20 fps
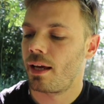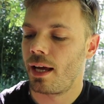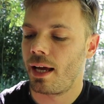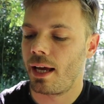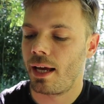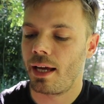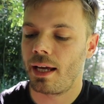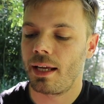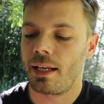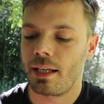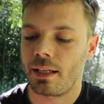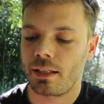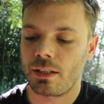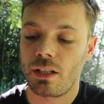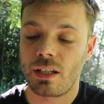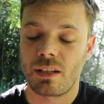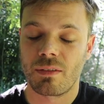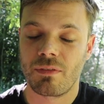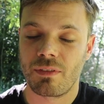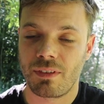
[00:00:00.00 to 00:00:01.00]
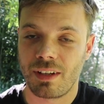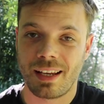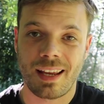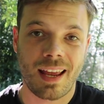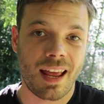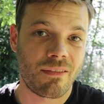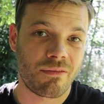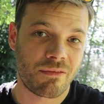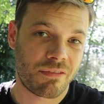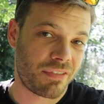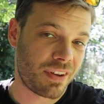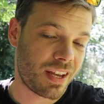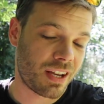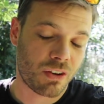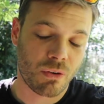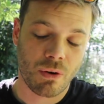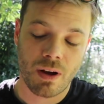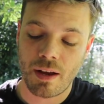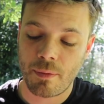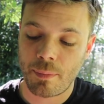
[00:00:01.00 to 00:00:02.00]
You can, again,
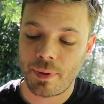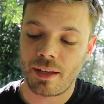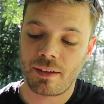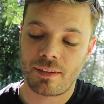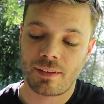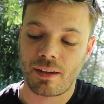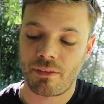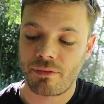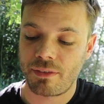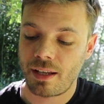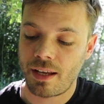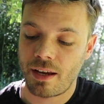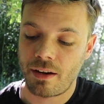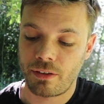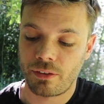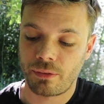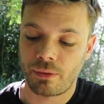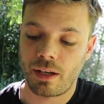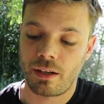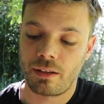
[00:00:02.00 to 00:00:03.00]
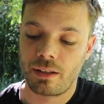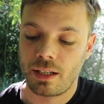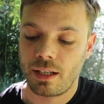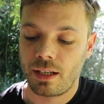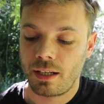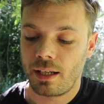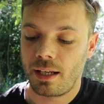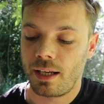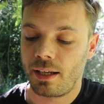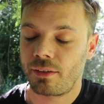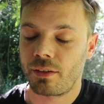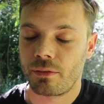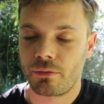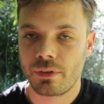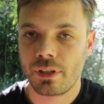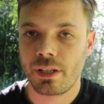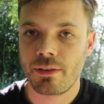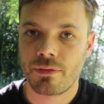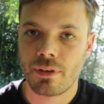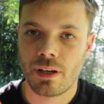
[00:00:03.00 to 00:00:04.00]
fit quite a bit of stuff in there as well. It's a
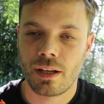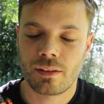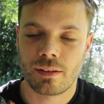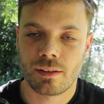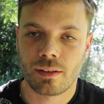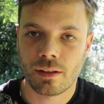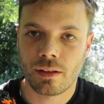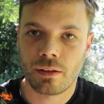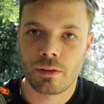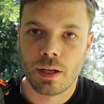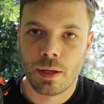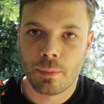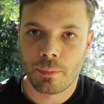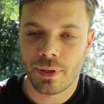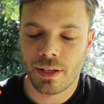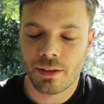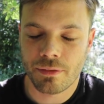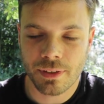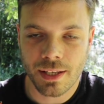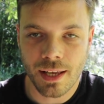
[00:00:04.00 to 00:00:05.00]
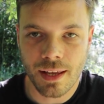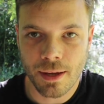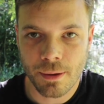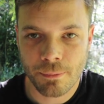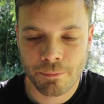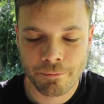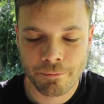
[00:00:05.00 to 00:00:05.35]
really versatile bit of kit.